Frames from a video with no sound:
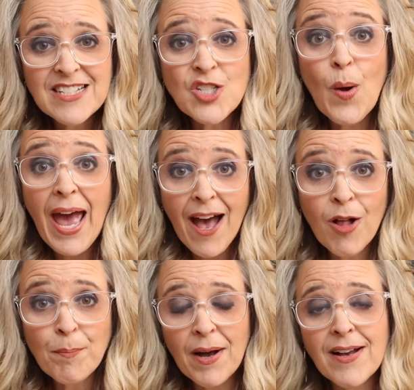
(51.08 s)
to
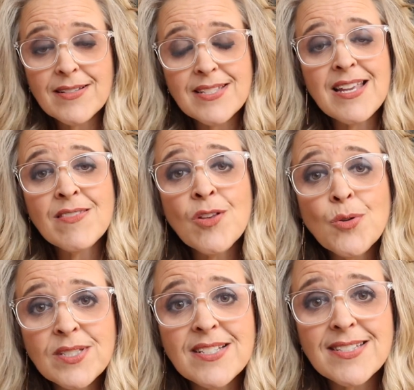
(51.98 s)
help us in
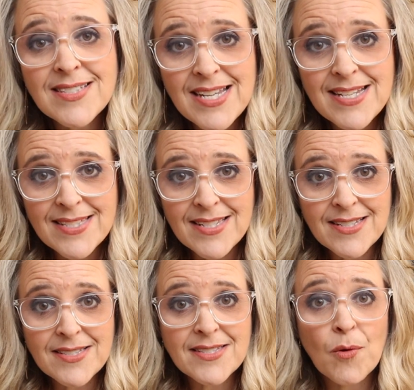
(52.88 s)
those
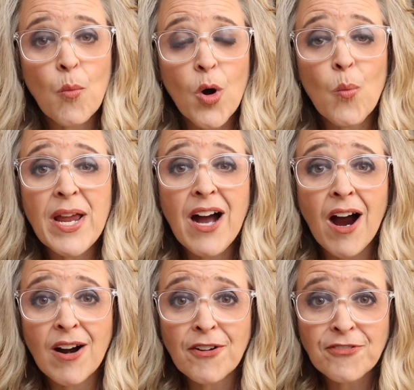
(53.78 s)
seasons where we
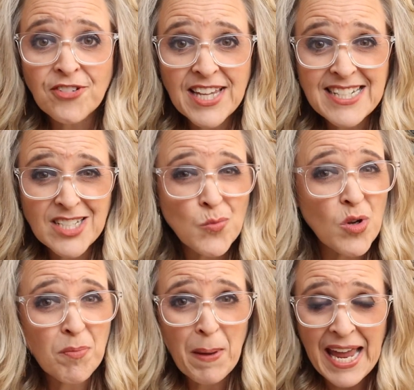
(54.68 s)
are afflicted
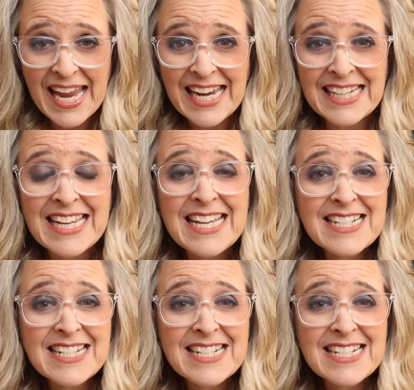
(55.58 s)
with pain,